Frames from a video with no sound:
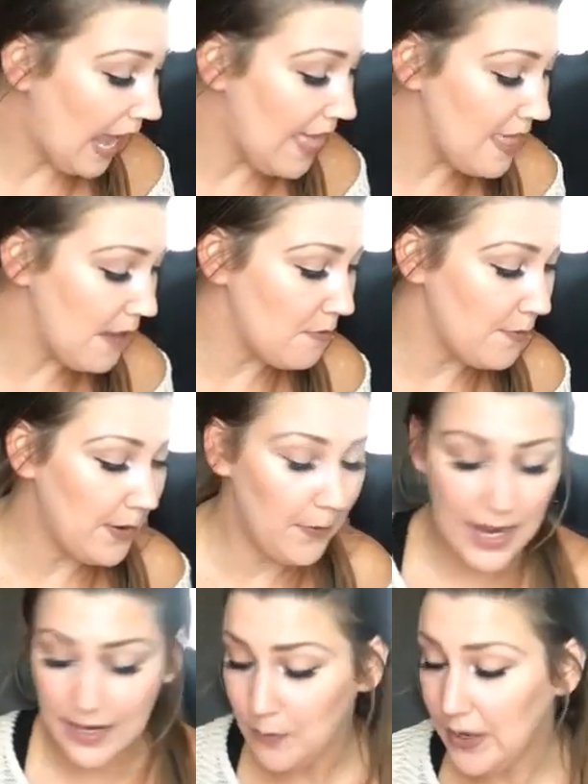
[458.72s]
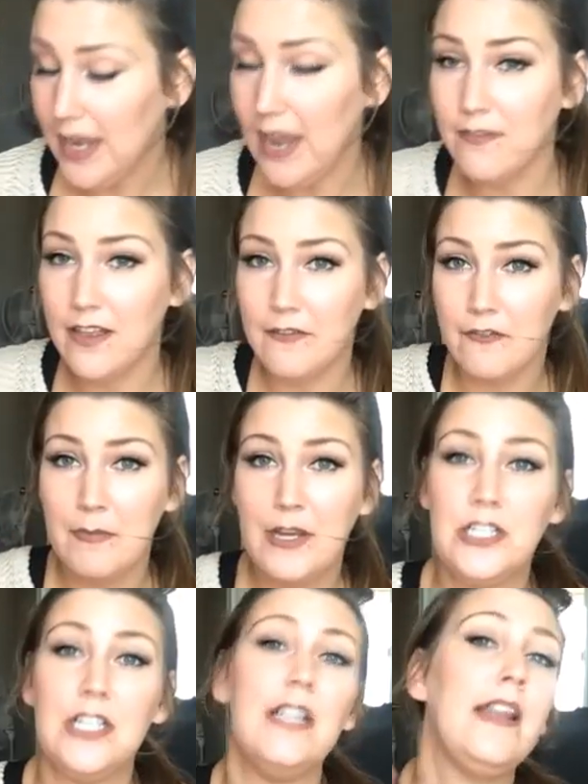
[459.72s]
And then when we went, we gave that
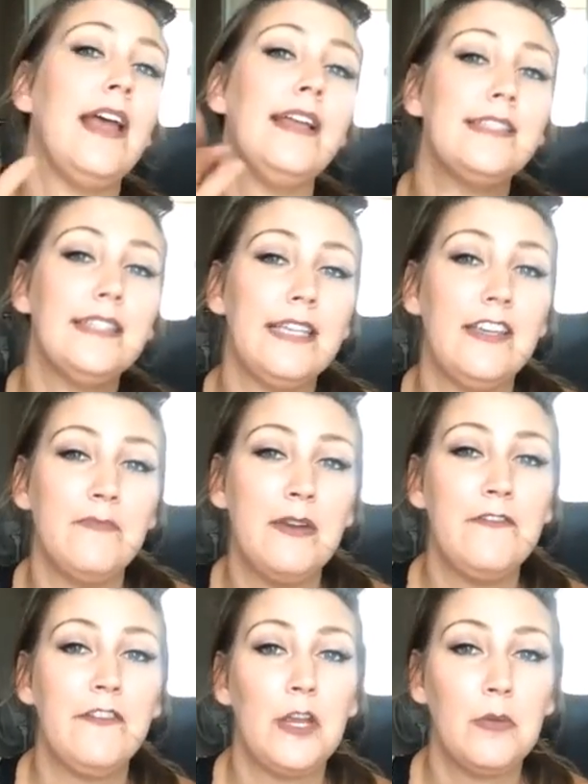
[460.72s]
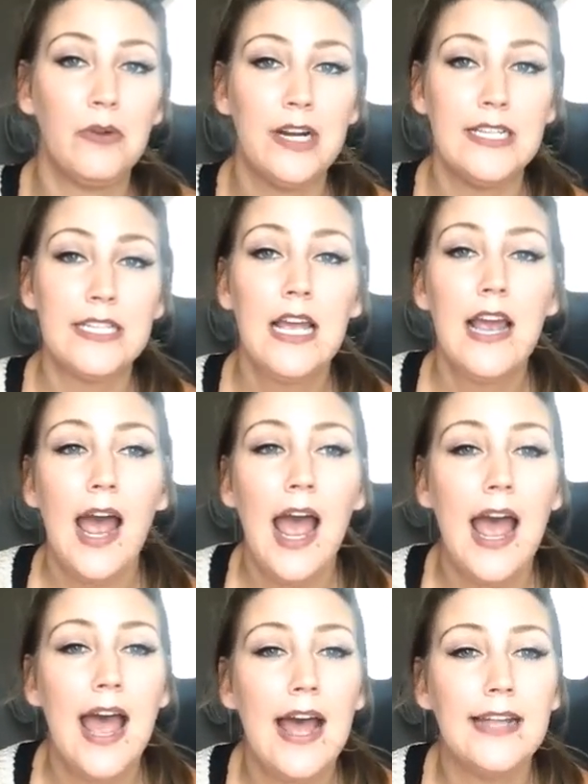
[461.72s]
information, then I had to like give my fingerprints,
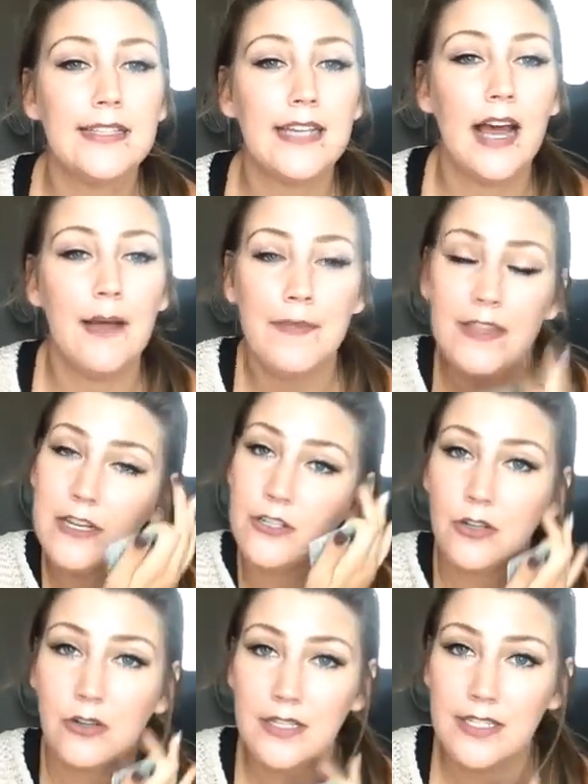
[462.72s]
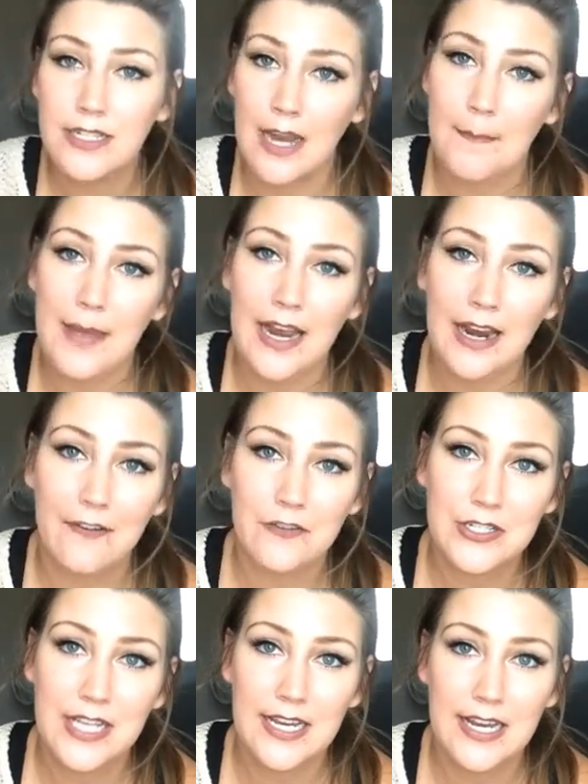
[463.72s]
and then they just told us to come back
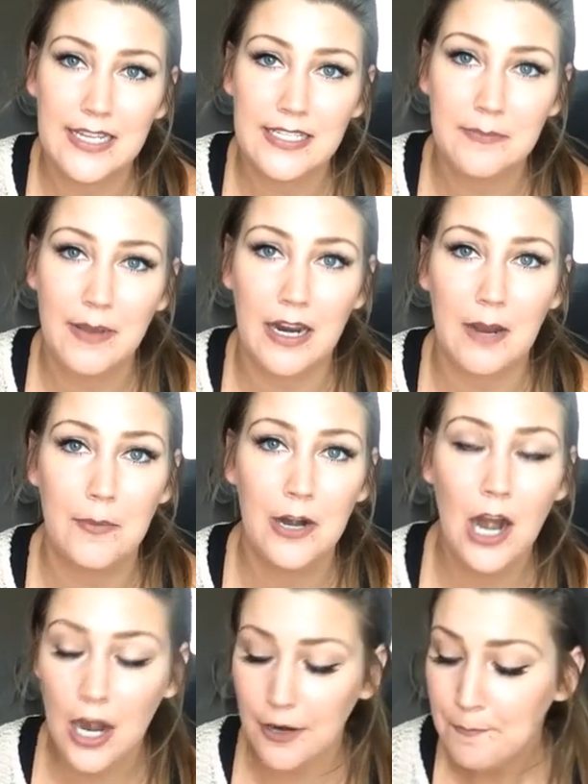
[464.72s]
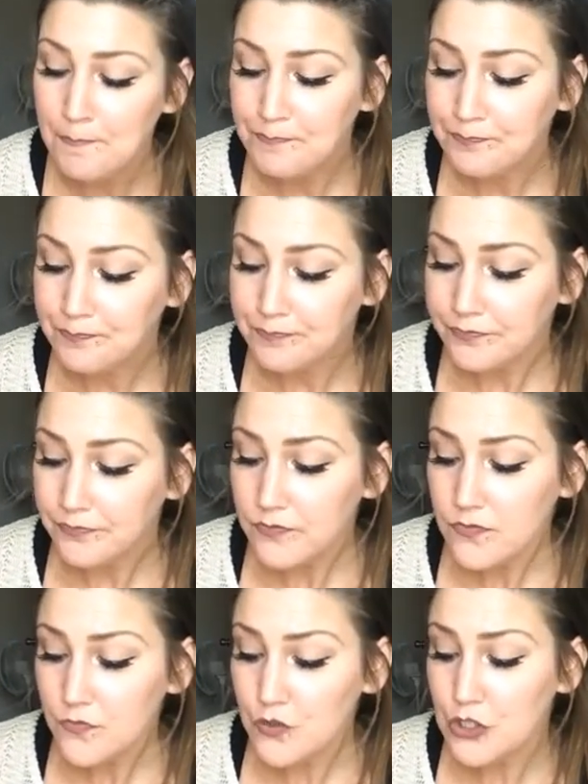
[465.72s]
after 10 days to pick up our card.
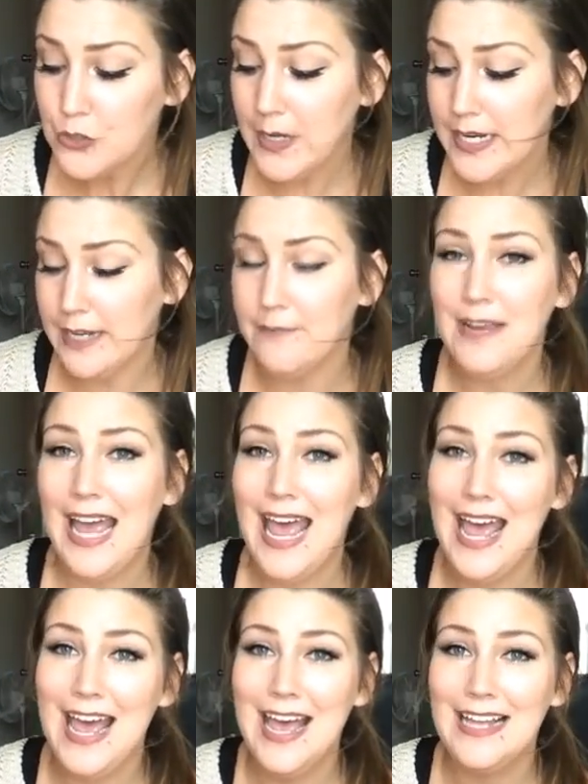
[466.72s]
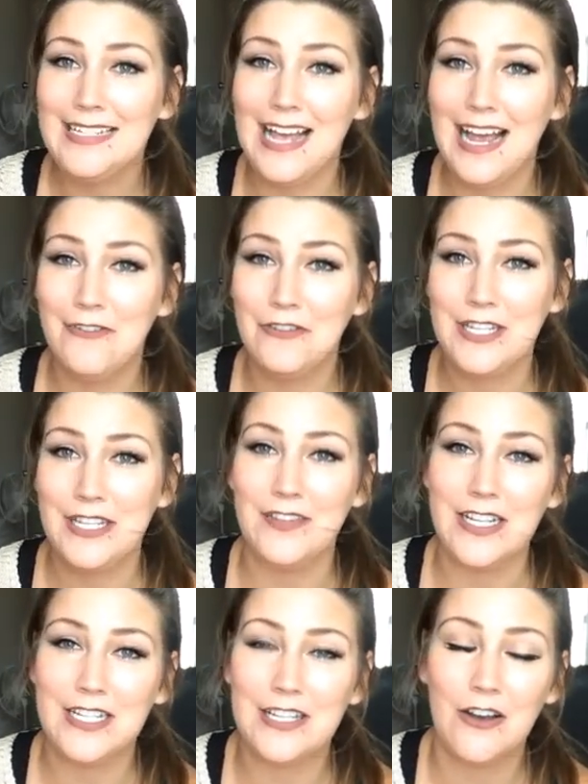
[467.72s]
So I did, and I
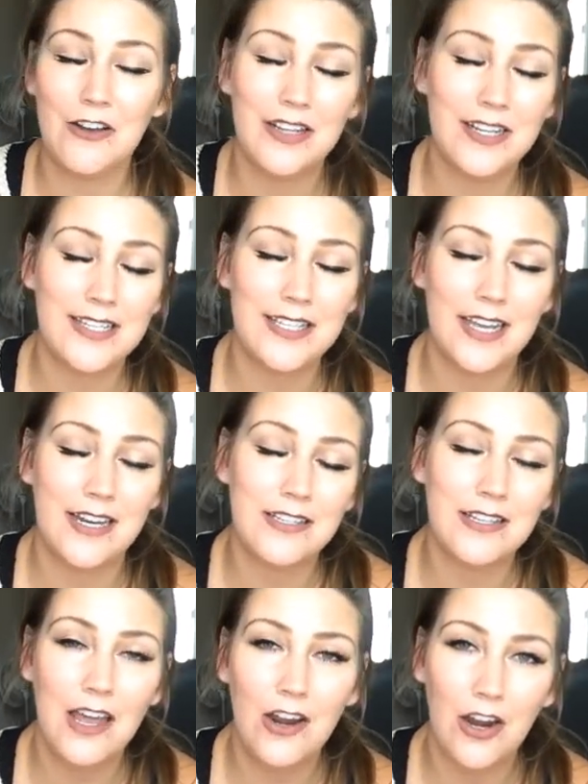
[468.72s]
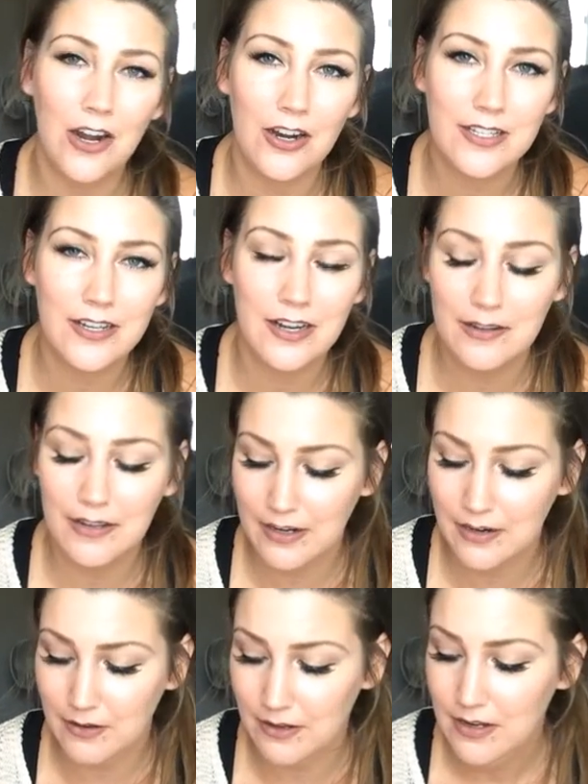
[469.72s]
received it. So like I said, it's not hard. It's not like